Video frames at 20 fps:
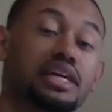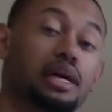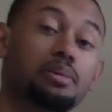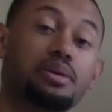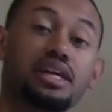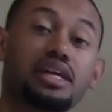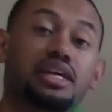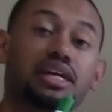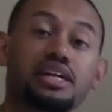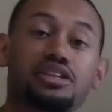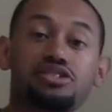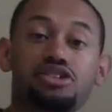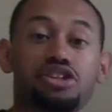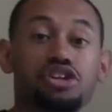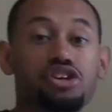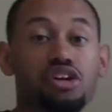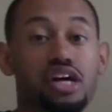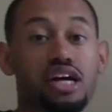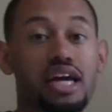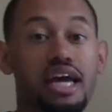debited into
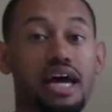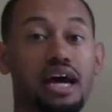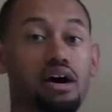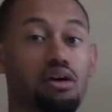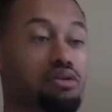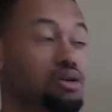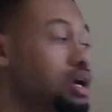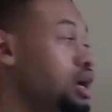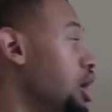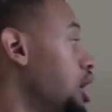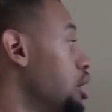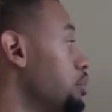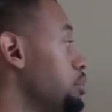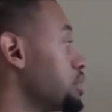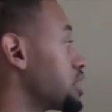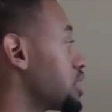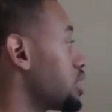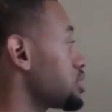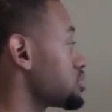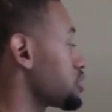your account
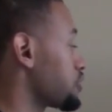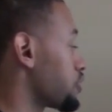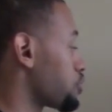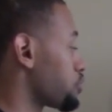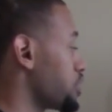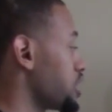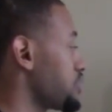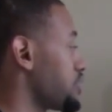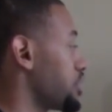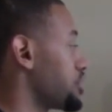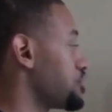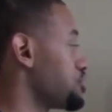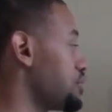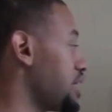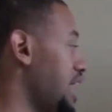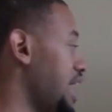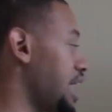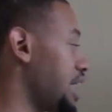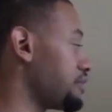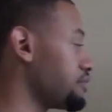because of the REIT that you
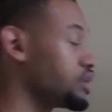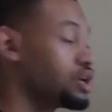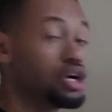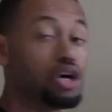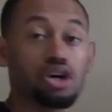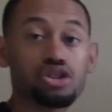have.